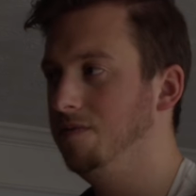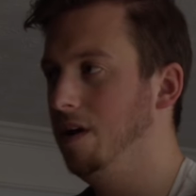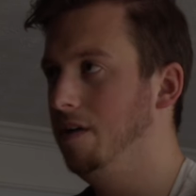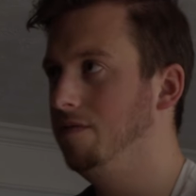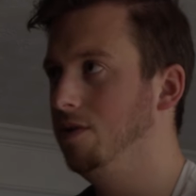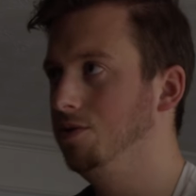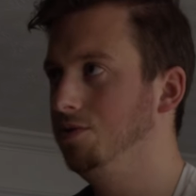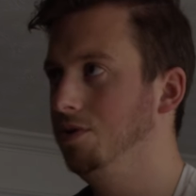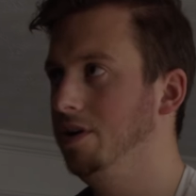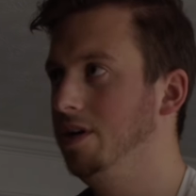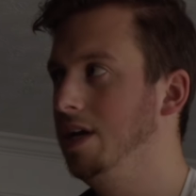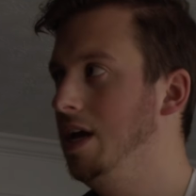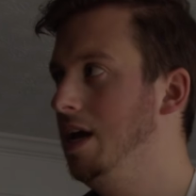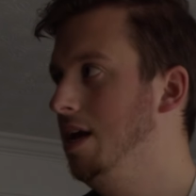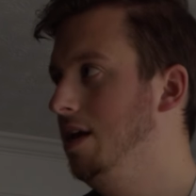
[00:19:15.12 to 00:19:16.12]

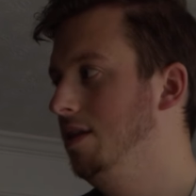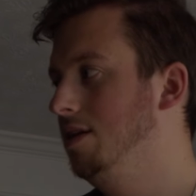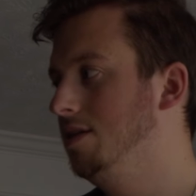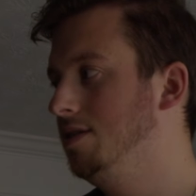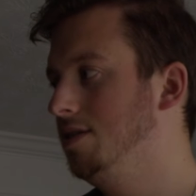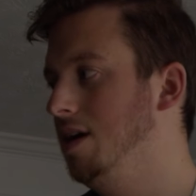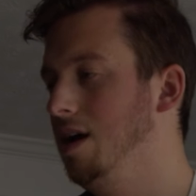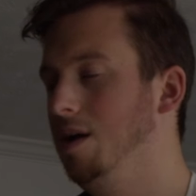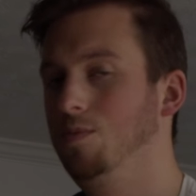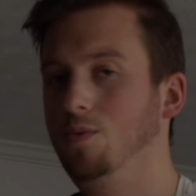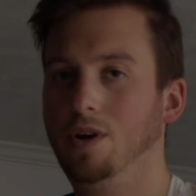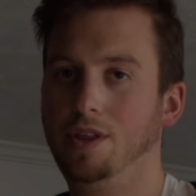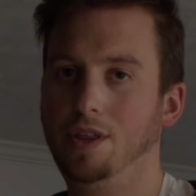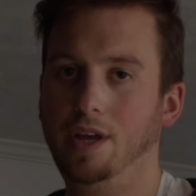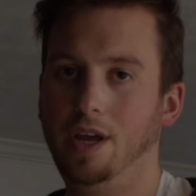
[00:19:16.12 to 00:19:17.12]
500, this time
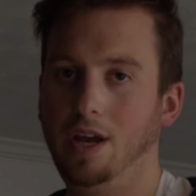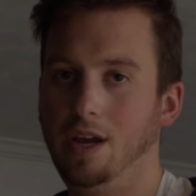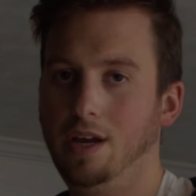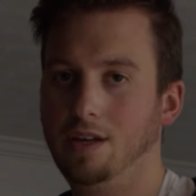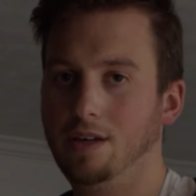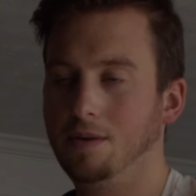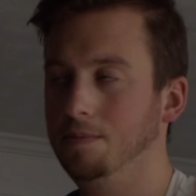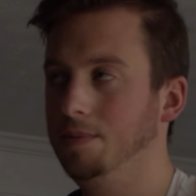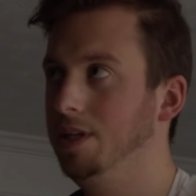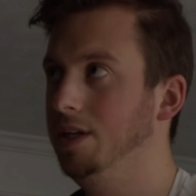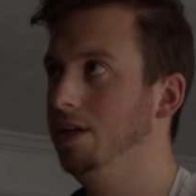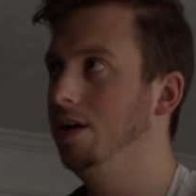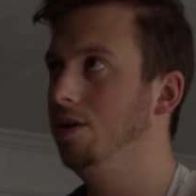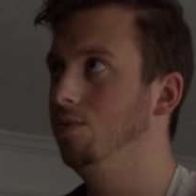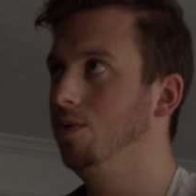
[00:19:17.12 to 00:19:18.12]
with a
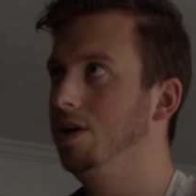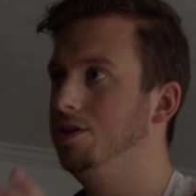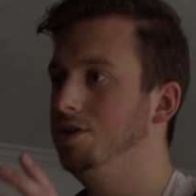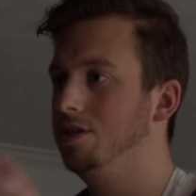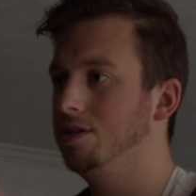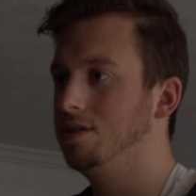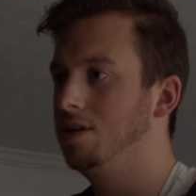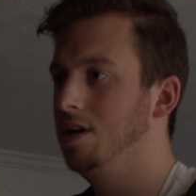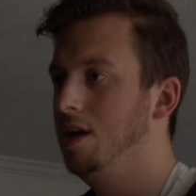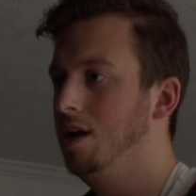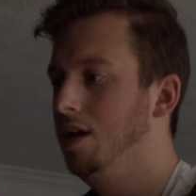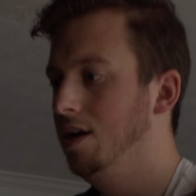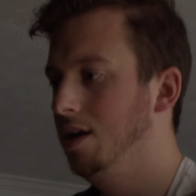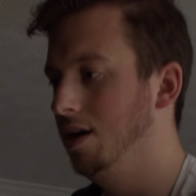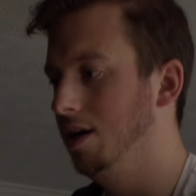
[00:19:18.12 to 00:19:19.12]
completely outrageous
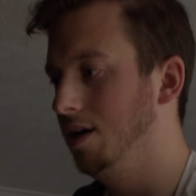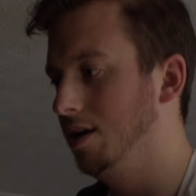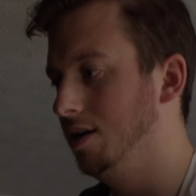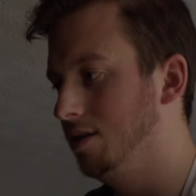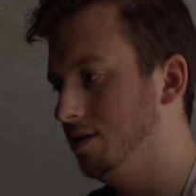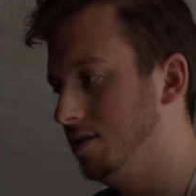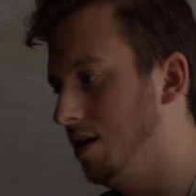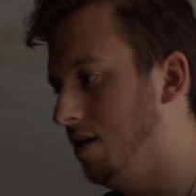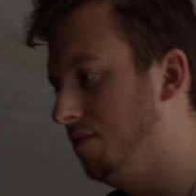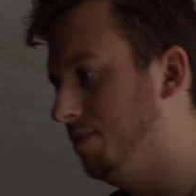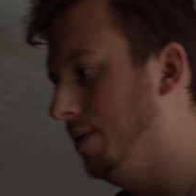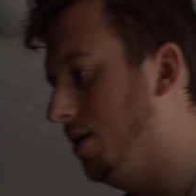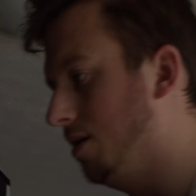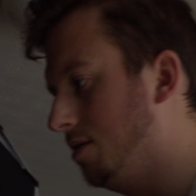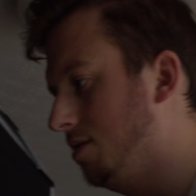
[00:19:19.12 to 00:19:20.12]
uh,
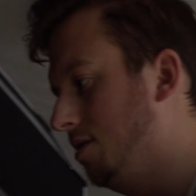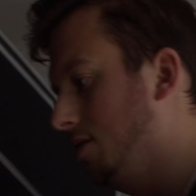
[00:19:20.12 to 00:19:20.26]
softbox.